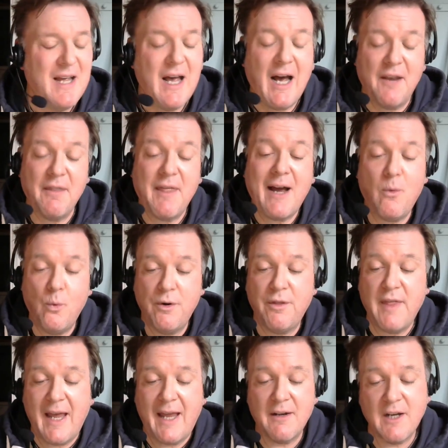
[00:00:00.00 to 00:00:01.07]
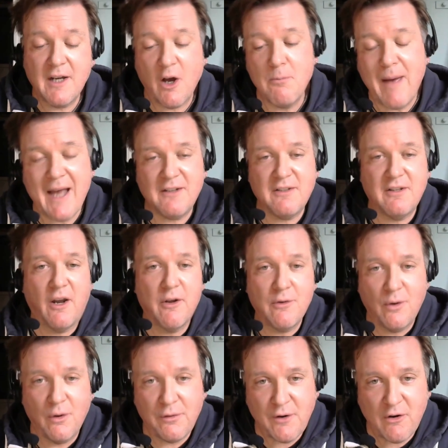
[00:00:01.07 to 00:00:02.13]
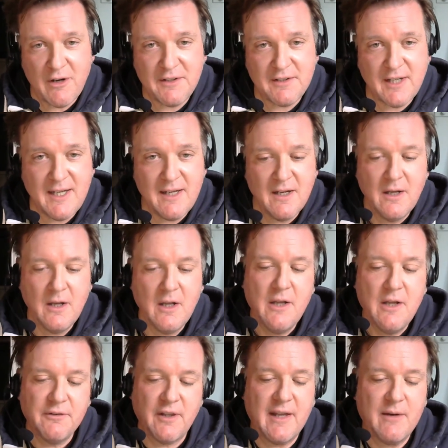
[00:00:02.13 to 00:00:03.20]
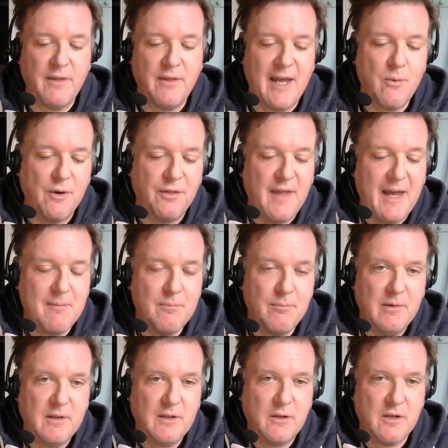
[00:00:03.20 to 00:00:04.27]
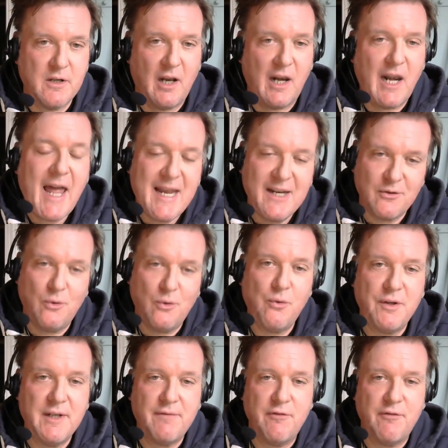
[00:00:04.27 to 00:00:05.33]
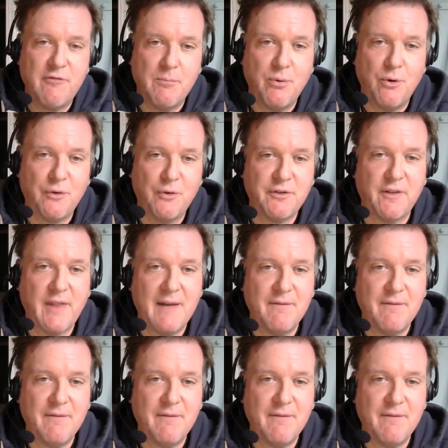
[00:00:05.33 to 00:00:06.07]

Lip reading: And that would then go back to the local authority. So they would then collate all the different reports that they've